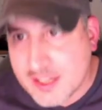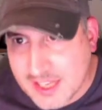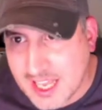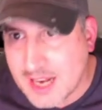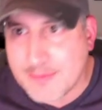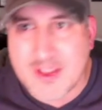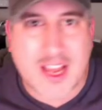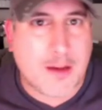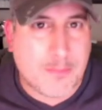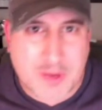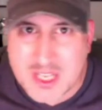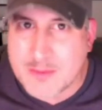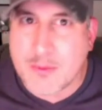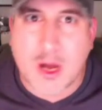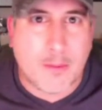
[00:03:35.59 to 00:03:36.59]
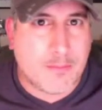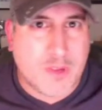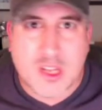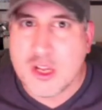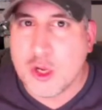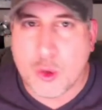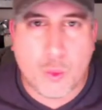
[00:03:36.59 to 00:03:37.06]
Get them down, beat them up,
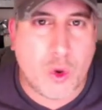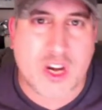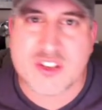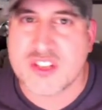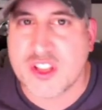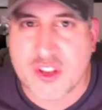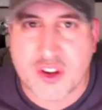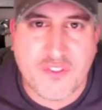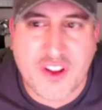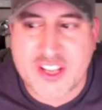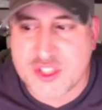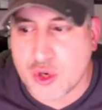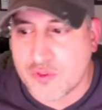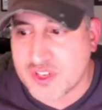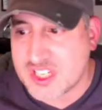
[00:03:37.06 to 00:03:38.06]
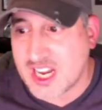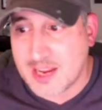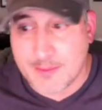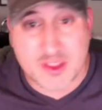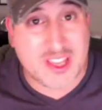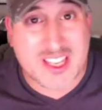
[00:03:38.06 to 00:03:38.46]
wears on their face over time.